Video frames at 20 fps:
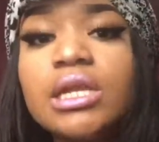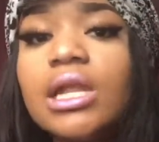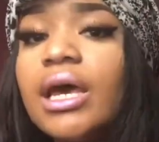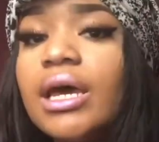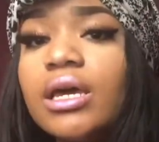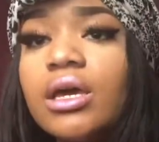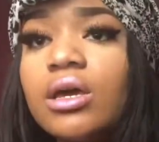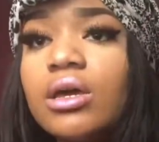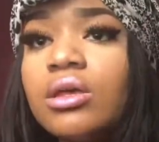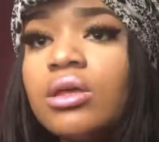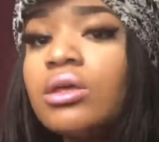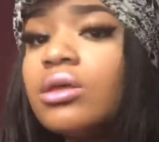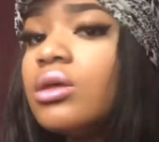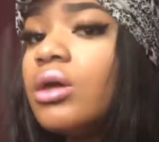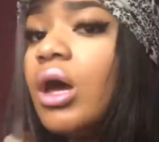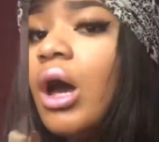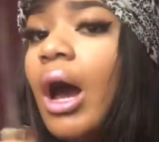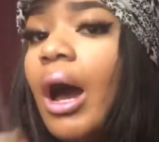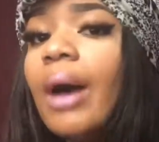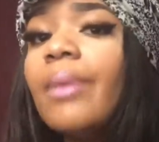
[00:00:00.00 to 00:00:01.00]
Like,
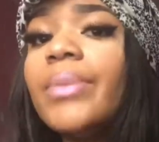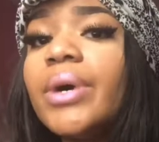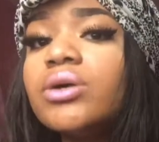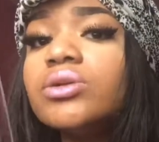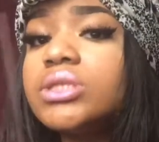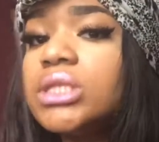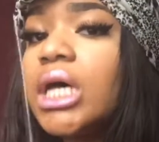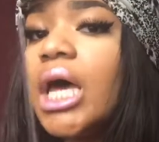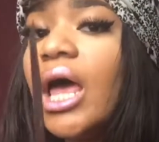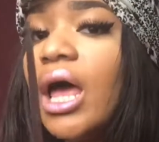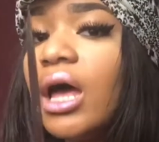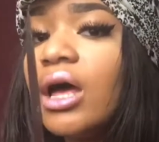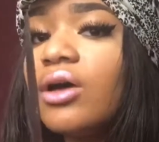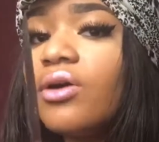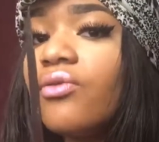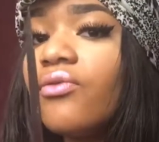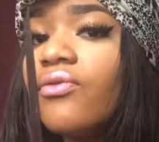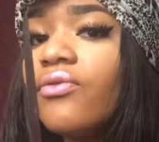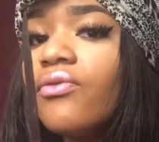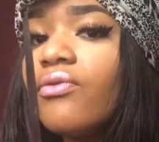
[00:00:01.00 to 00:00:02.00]
I'm about to
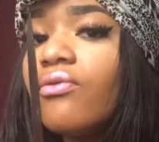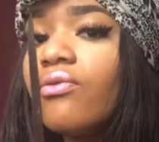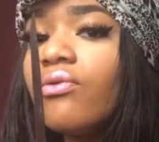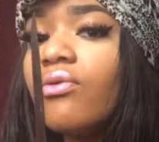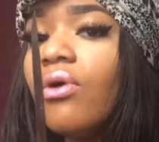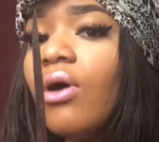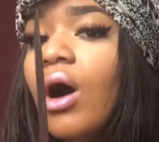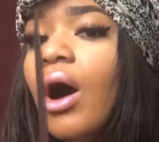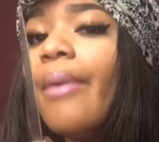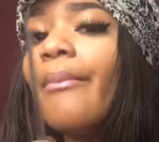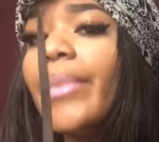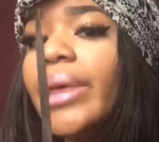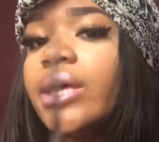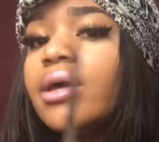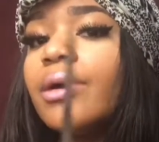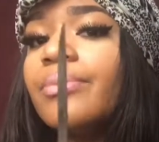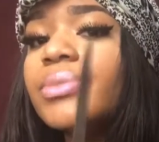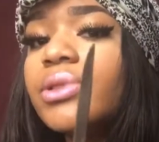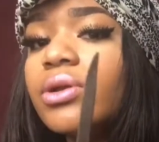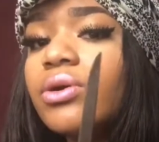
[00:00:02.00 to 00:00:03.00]
have a
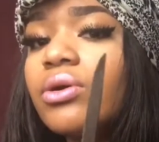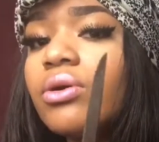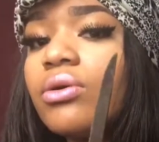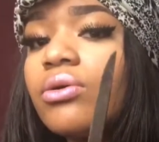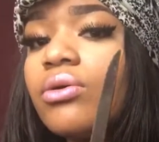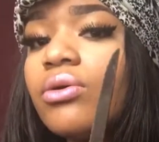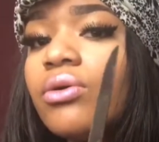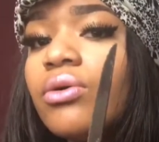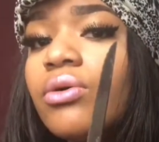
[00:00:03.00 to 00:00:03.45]
makeup look